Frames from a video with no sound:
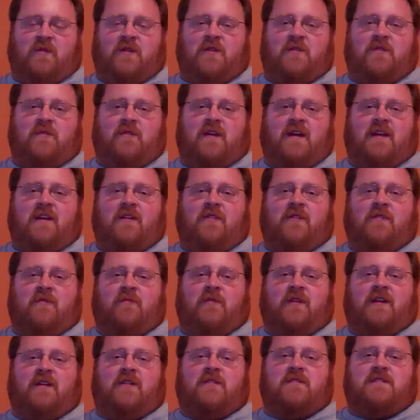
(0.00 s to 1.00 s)
when you do that. You don't
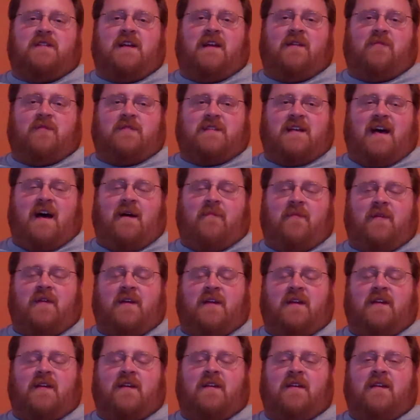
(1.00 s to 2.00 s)
really understand what's
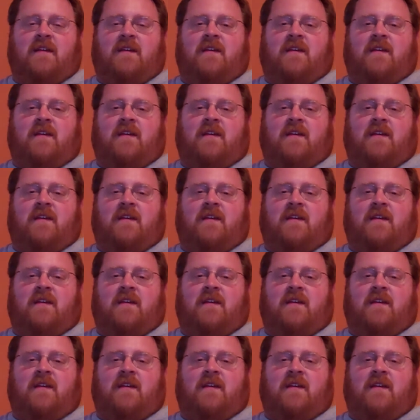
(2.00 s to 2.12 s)
happening.